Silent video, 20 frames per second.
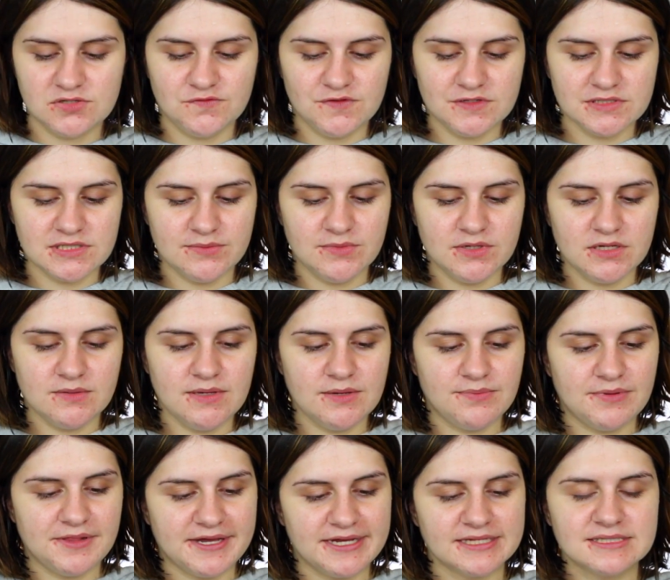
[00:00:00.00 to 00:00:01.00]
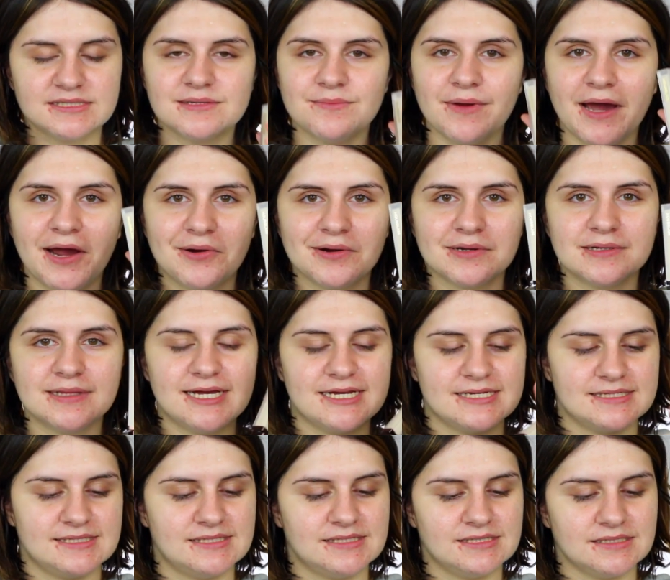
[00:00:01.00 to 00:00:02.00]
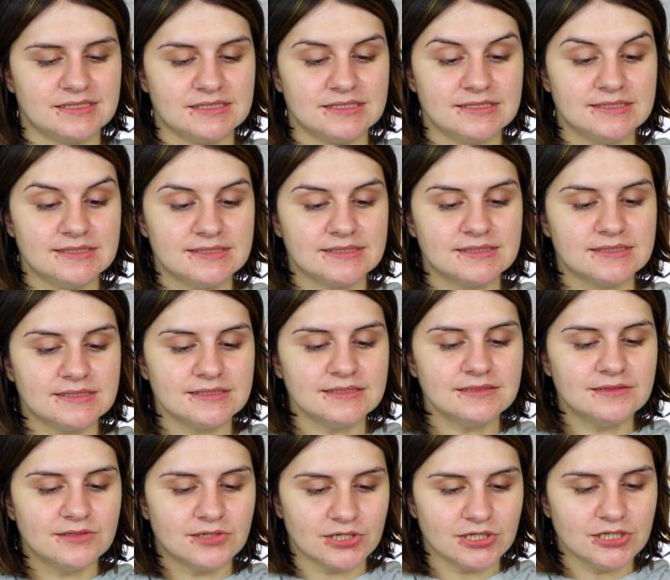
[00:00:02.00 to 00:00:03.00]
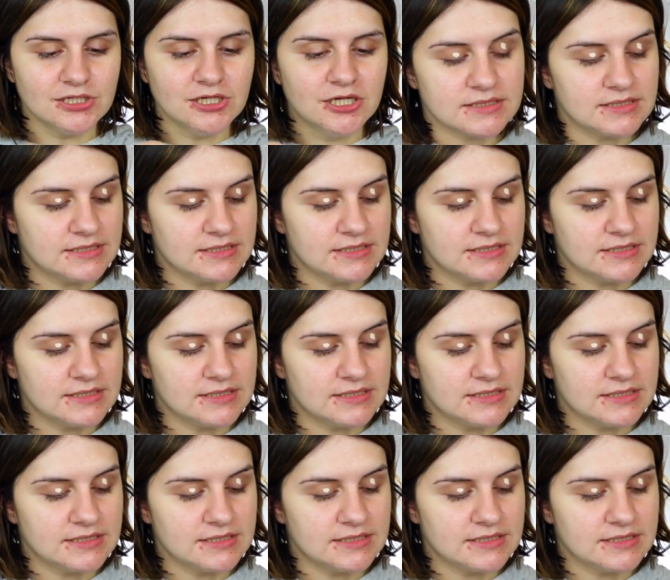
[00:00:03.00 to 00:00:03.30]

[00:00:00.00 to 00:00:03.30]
So first I'm gonna be applying some Hourglass concealer.